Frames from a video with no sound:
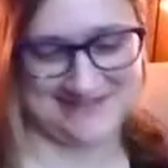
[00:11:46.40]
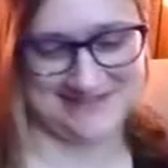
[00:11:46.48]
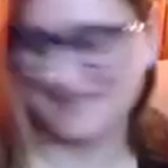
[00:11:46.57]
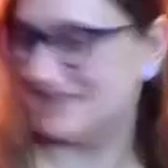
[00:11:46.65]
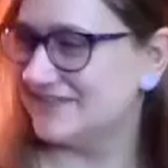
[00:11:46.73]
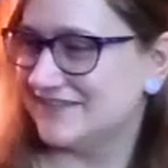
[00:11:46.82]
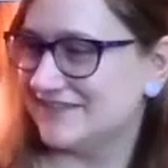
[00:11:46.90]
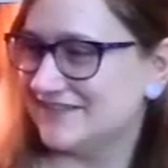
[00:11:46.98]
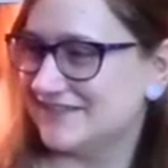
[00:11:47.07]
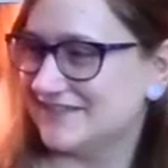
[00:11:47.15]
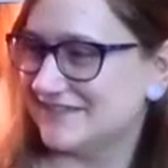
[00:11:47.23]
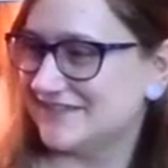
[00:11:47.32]

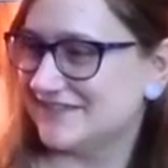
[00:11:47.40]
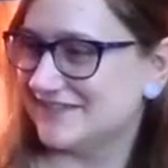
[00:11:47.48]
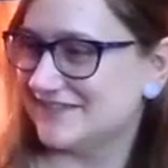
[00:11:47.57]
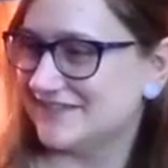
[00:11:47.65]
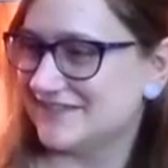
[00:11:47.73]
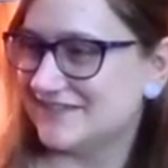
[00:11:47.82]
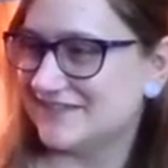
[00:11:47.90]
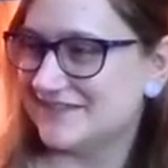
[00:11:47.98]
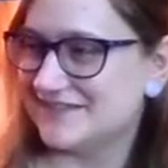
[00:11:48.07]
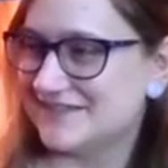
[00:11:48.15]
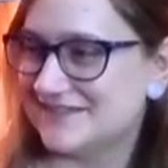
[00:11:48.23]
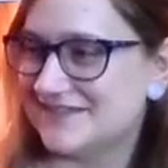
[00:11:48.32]

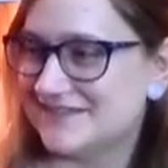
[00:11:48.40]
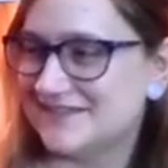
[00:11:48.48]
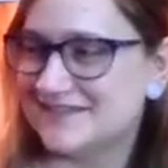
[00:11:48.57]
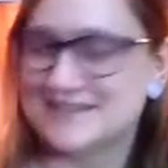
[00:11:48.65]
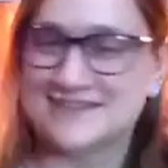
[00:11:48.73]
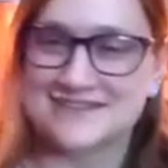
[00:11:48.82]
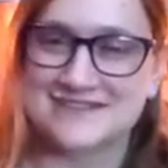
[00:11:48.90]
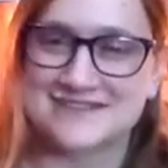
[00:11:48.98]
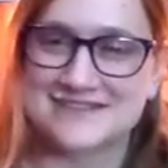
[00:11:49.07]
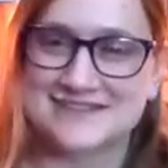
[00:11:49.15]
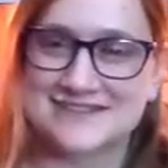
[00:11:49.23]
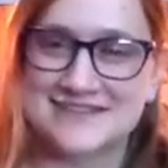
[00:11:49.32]

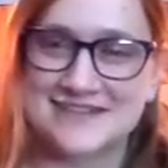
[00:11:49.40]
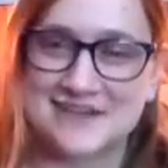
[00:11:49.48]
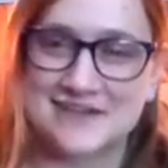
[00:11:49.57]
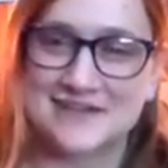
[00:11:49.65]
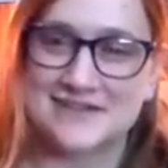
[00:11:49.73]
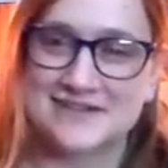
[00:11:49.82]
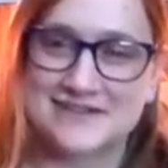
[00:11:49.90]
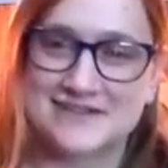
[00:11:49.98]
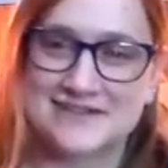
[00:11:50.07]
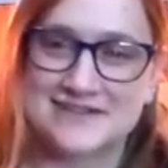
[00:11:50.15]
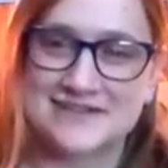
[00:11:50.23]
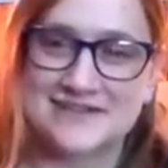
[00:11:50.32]

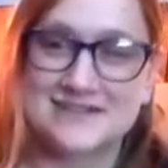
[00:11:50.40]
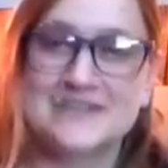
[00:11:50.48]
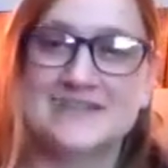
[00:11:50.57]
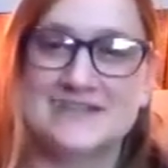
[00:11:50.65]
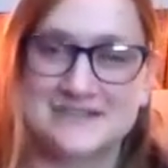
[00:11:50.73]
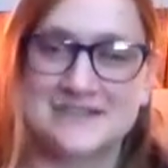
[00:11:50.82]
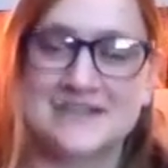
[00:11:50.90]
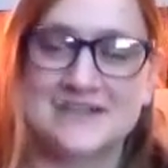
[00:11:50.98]
The person shown says nothing.